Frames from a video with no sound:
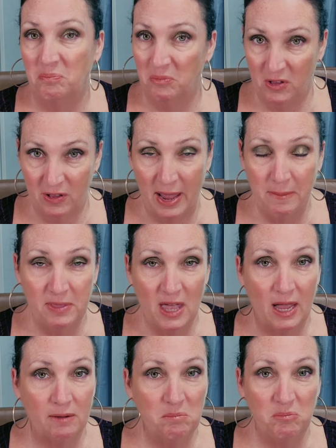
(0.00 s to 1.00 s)
Same
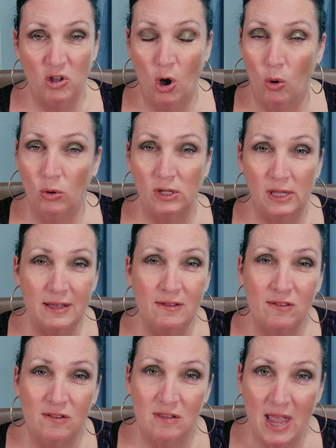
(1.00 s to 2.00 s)
thing, totally
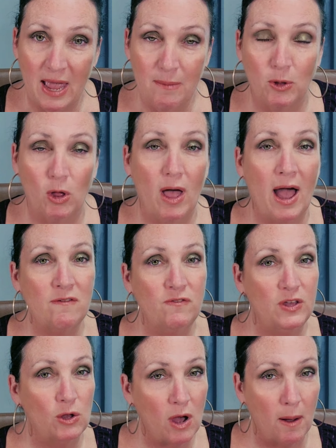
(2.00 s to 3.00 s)
stable. I
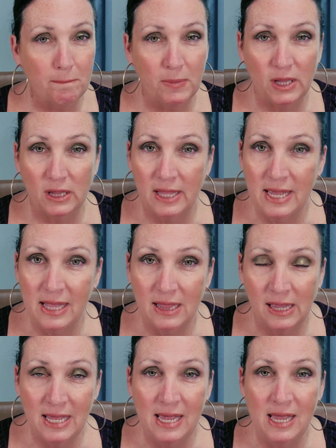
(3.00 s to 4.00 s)
feel
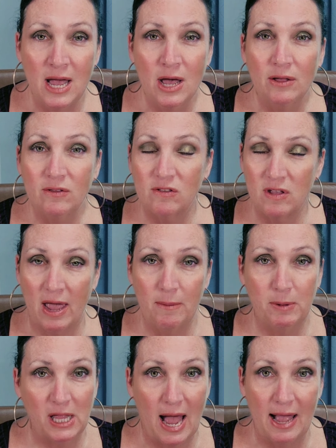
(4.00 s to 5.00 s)
completely
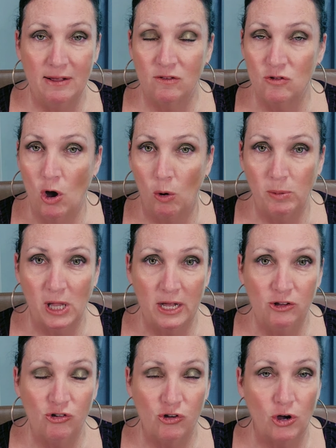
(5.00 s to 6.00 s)
stabilized. No
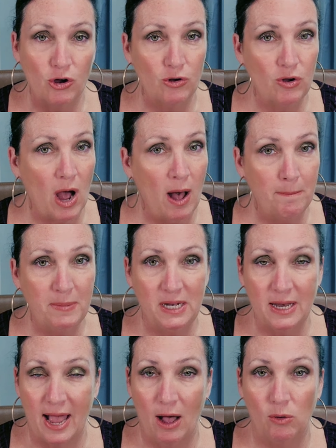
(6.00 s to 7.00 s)
blood sugar up
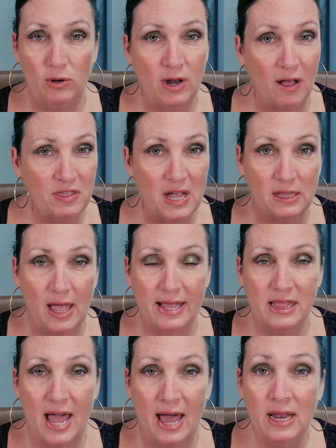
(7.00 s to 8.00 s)
and down, nothing
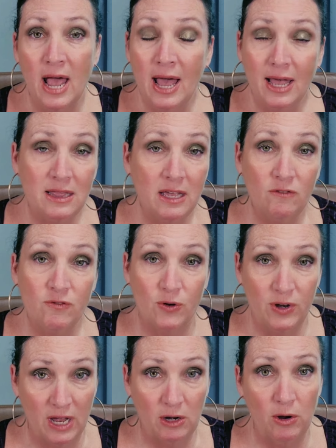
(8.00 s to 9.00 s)
like that. And then for
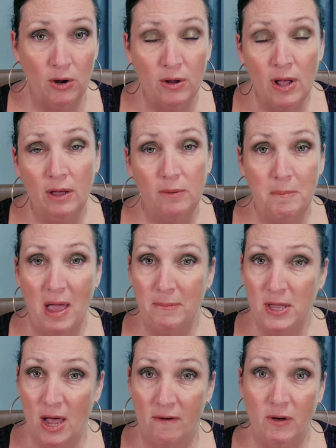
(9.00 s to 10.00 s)
dinner,
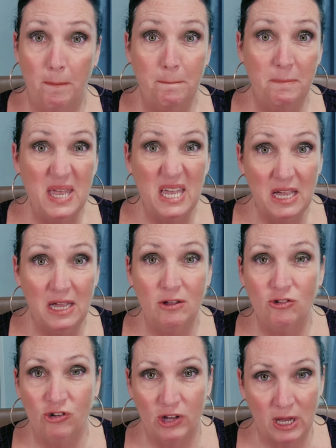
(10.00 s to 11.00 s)
Maybe you have a
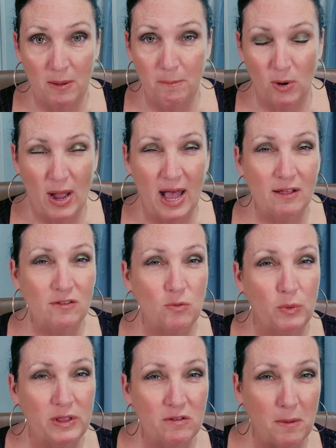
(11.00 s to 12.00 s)
big chicken breast
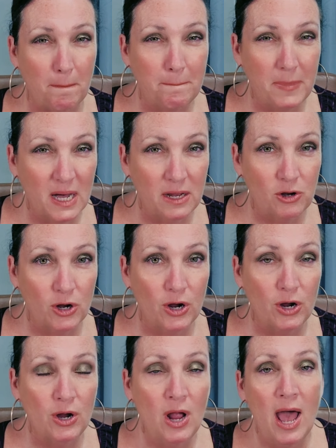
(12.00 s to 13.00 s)
with some
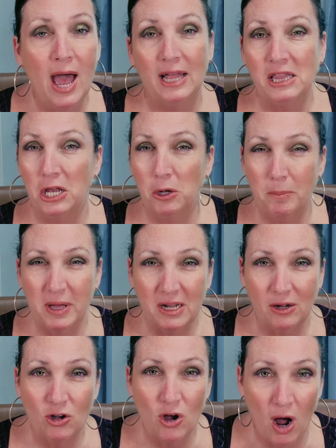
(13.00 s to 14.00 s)
butter, a little bit
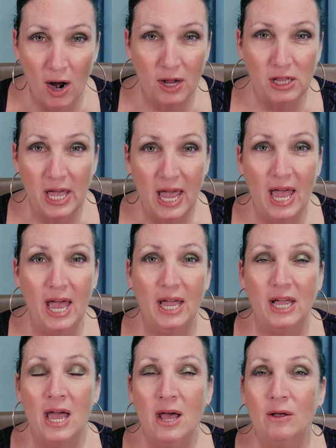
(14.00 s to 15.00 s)
of
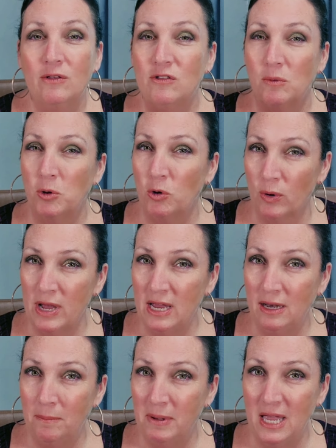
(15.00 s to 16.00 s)
garlic, some
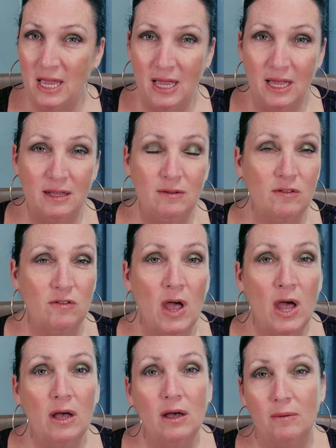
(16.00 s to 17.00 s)
green beans.
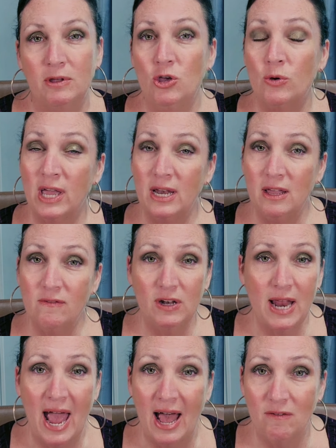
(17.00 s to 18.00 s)
You can
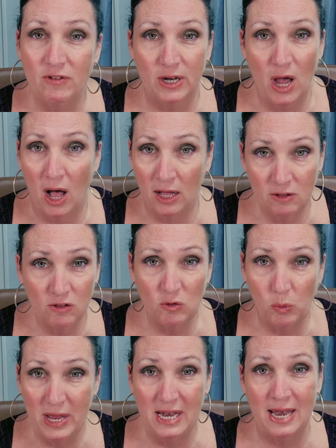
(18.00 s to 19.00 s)
even have an
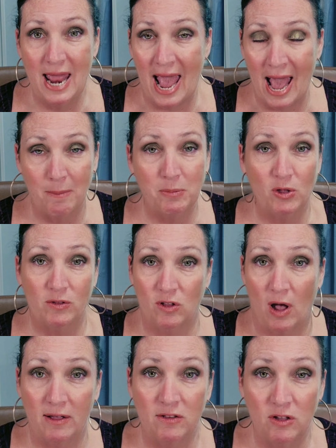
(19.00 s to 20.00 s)
unsweetened
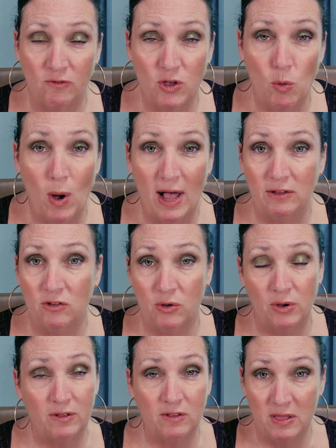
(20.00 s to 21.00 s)
applesauce if you want to,
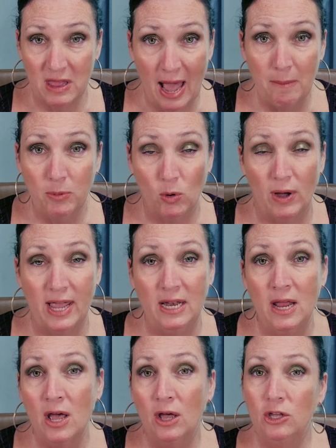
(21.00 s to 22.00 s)
because at that
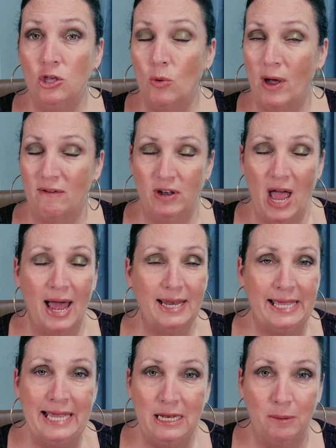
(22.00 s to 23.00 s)
point, you have not
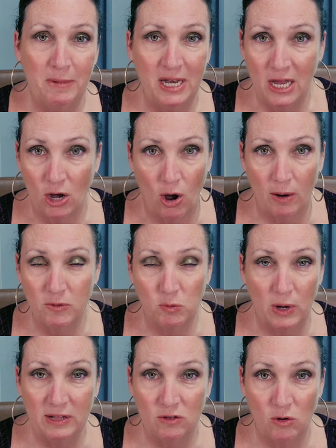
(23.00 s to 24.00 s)
eaten many carbs
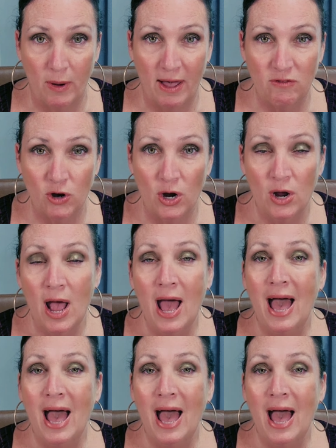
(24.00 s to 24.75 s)
whatsoever.